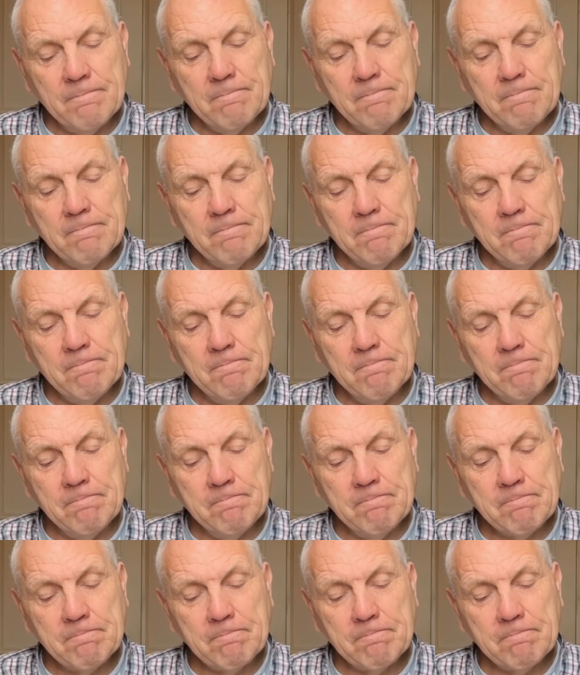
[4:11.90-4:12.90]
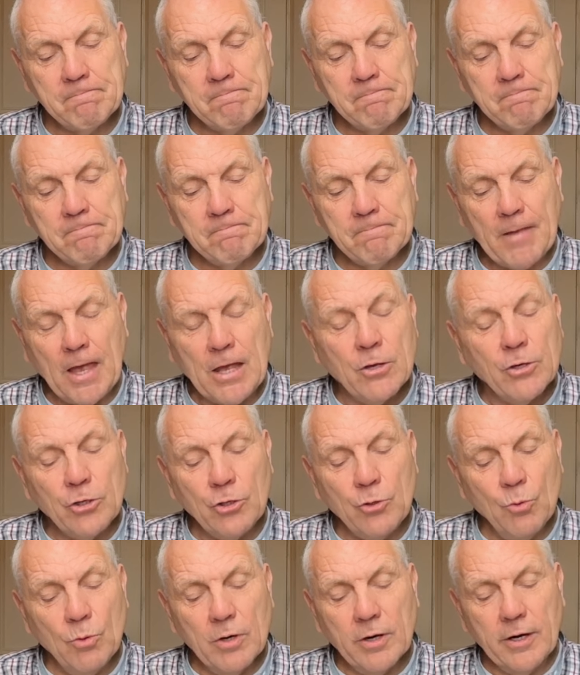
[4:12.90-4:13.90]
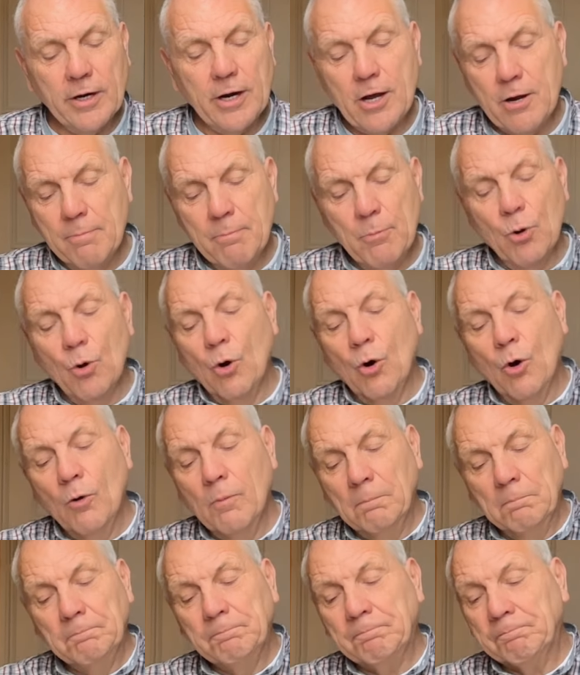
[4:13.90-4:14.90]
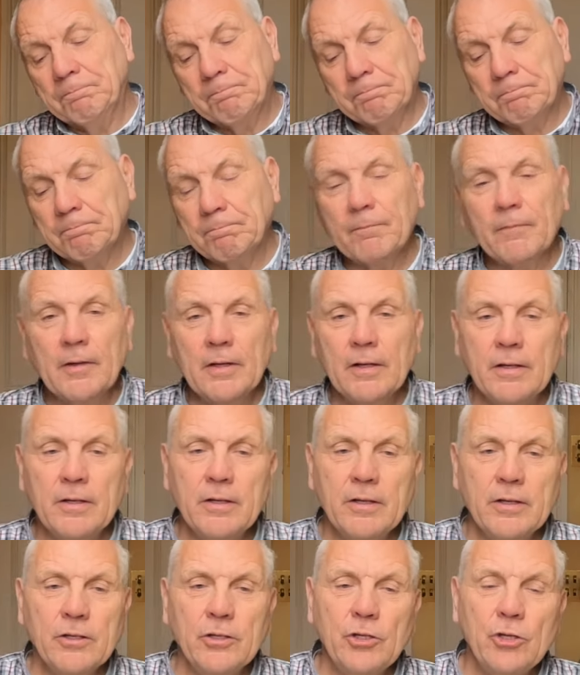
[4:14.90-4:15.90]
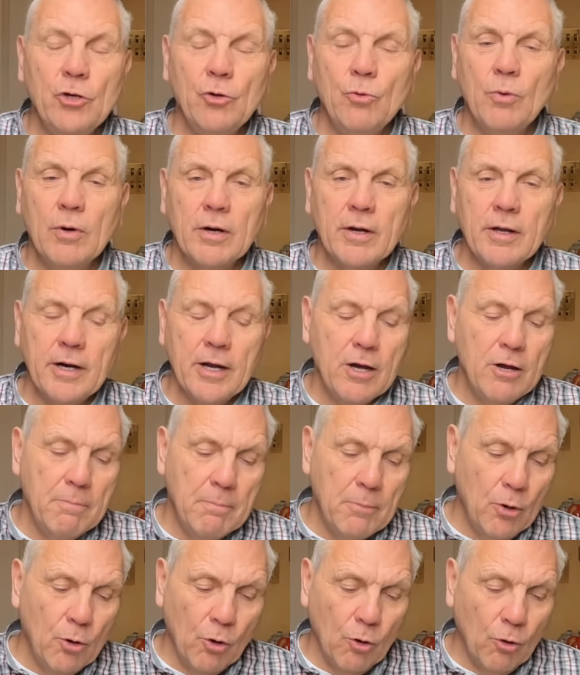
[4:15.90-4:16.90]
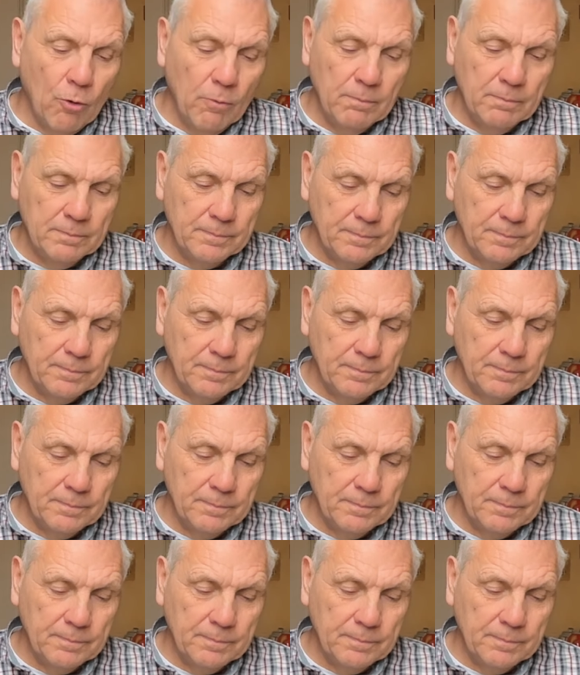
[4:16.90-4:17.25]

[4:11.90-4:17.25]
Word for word: Hmm. You want to know more. You want to know more.